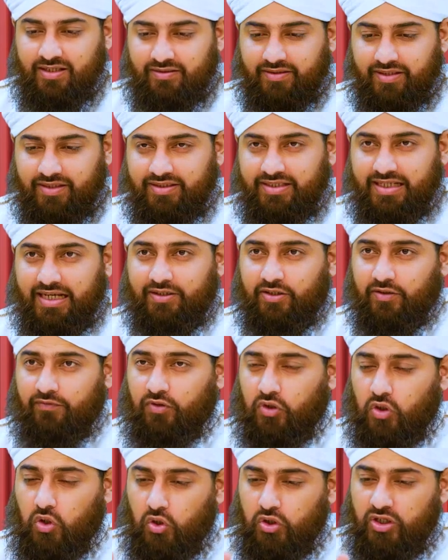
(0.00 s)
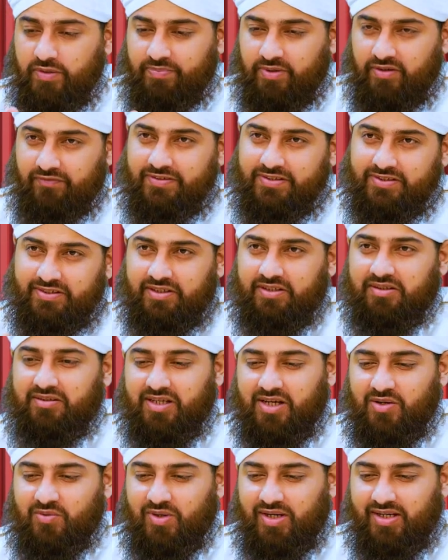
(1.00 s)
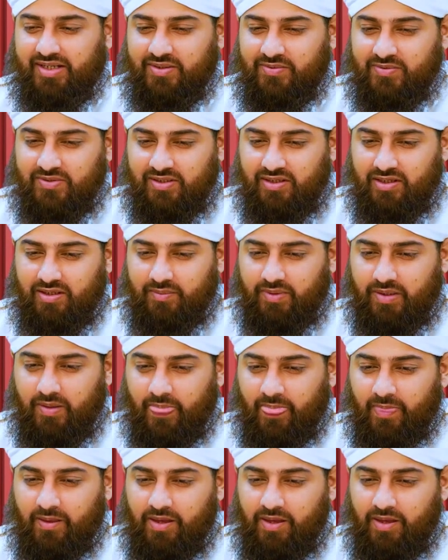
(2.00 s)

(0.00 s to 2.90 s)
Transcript: than that of the Holy Prophet Sallallahu Alaihi Wasallam.